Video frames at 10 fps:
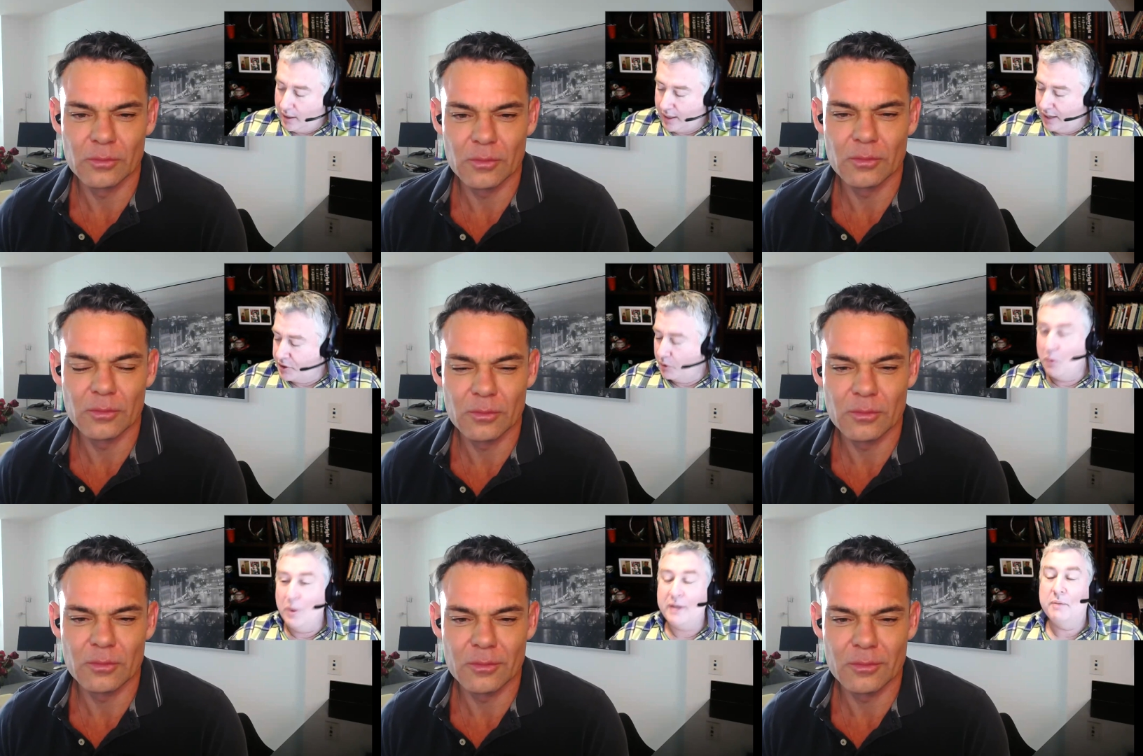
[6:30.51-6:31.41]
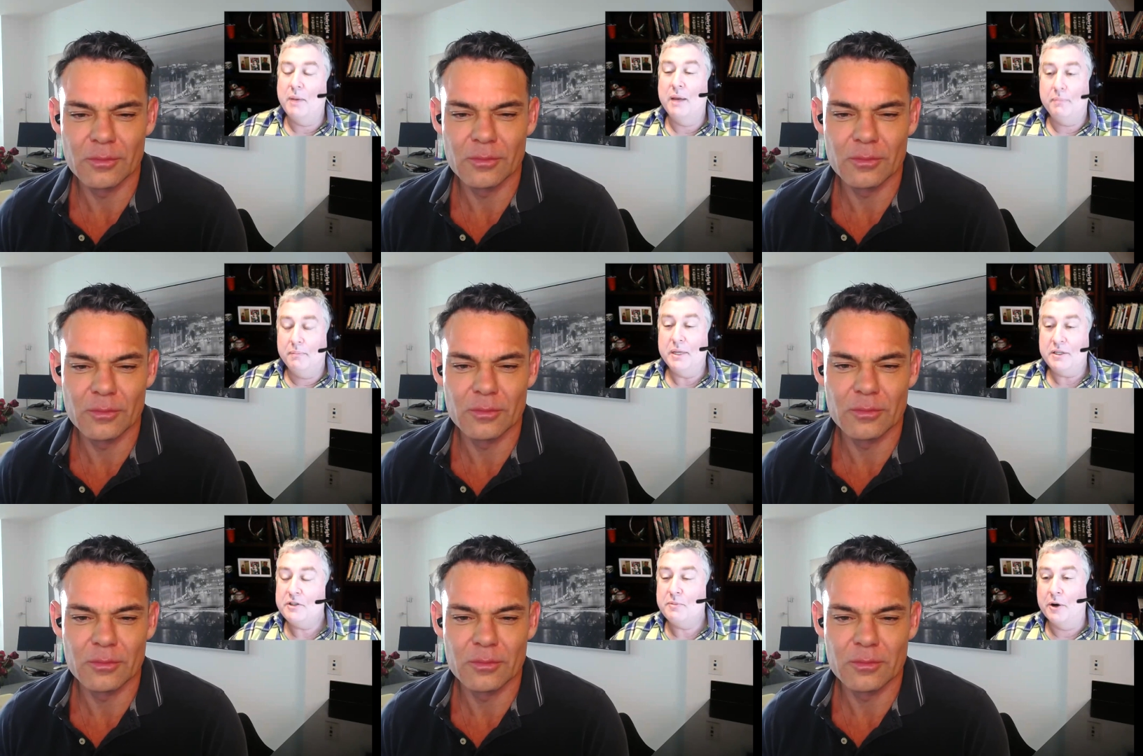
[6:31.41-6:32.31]
Speaker 1: And so I went to my
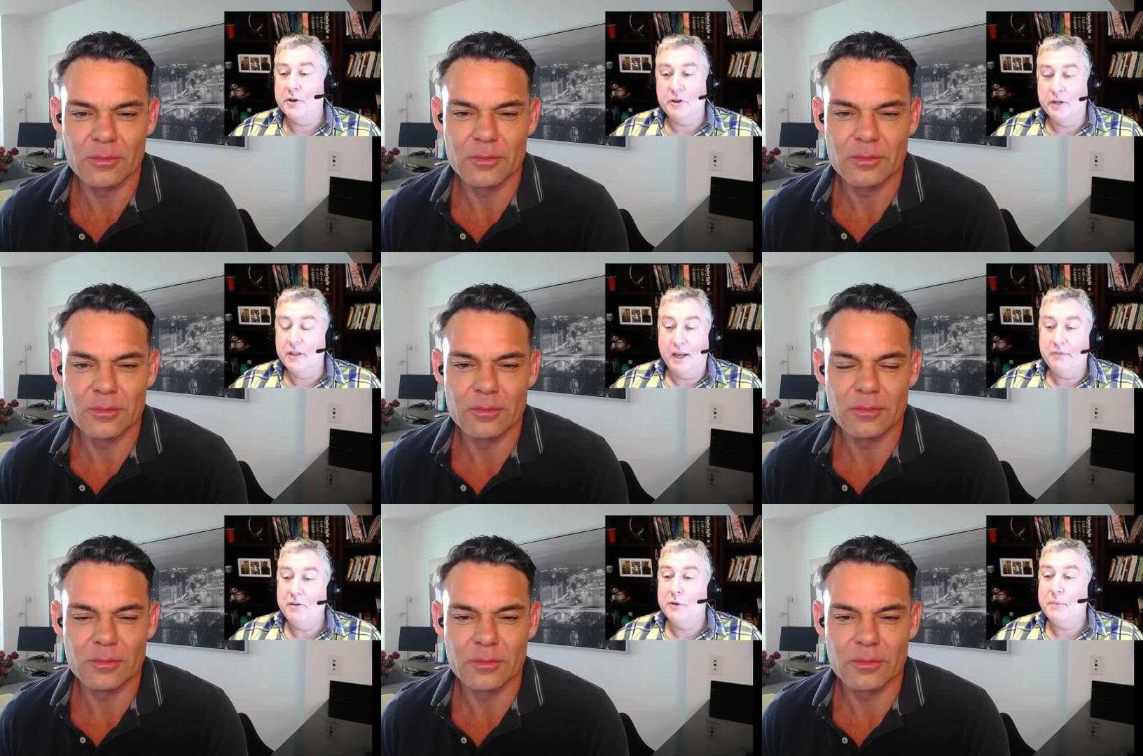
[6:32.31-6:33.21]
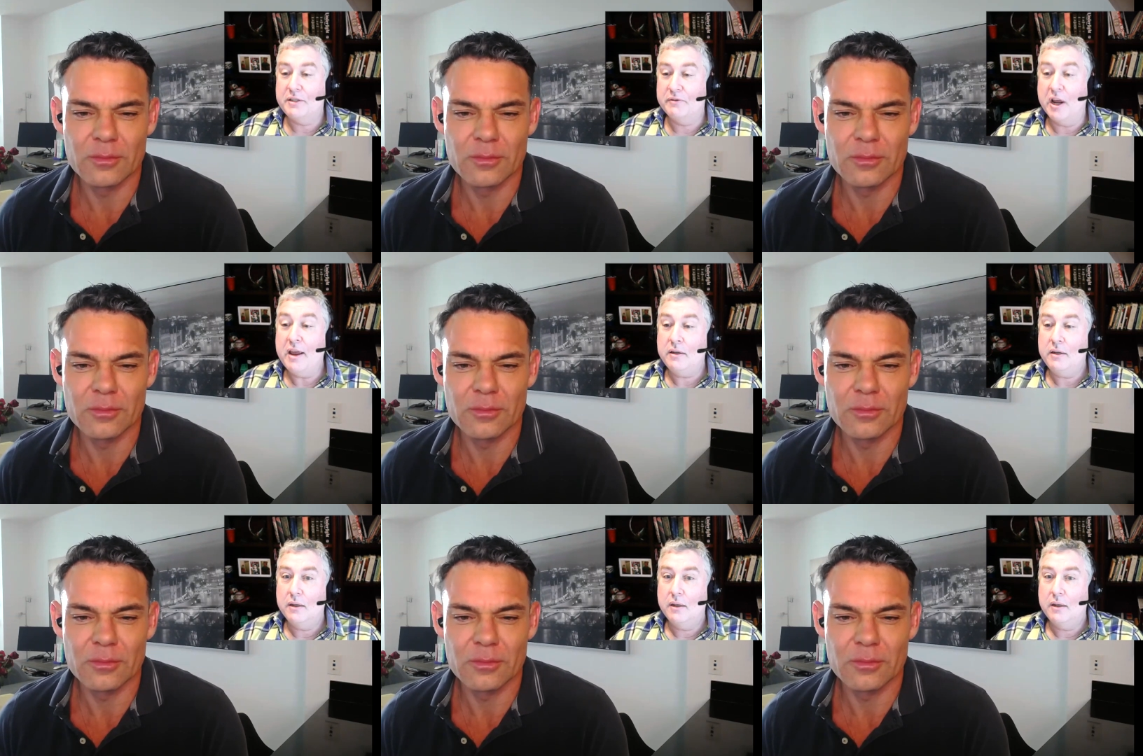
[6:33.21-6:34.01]
business partner and lifelong best friend